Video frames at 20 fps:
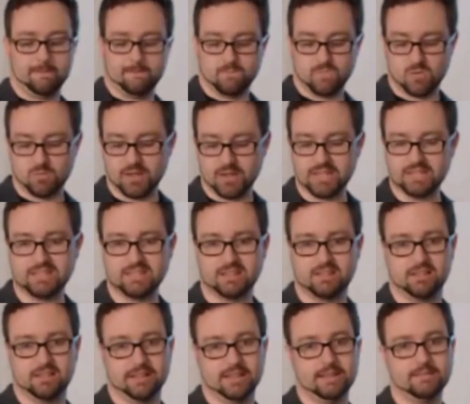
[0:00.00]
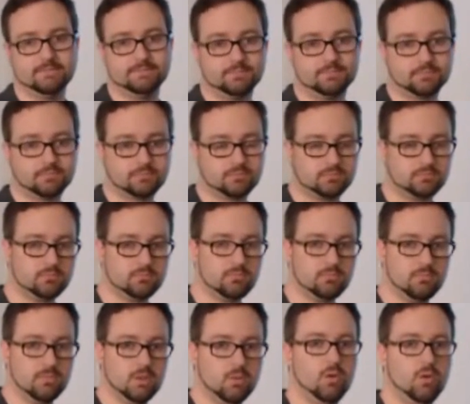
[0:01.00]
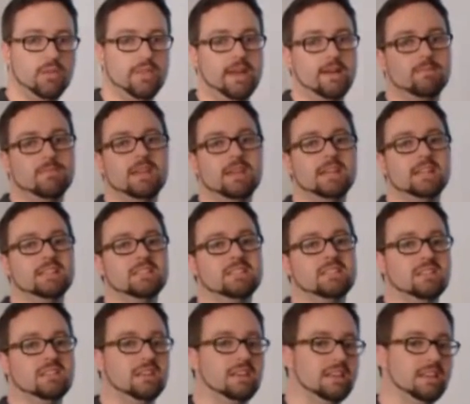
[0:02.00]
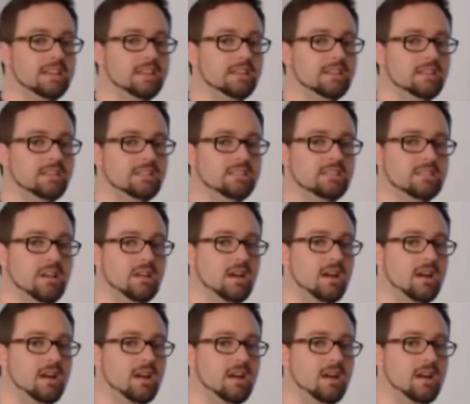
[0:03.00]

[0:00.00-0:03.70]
But basically, what that means is